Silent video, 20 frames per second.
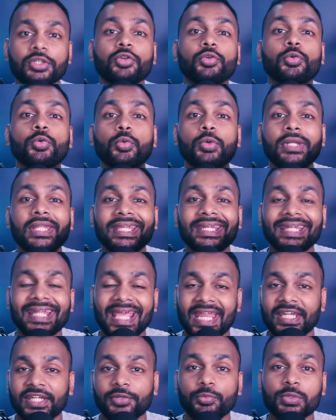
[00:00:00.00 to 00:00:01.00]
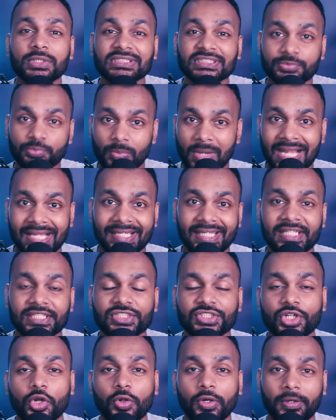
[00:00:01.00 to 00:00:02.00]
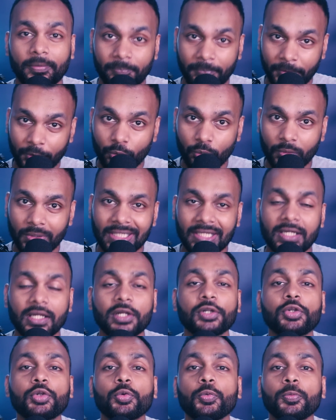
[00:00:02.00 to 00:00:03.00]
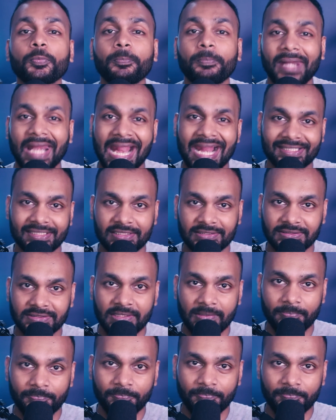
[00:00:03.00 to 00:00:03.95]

you do need anyone's validation or approval to practice them.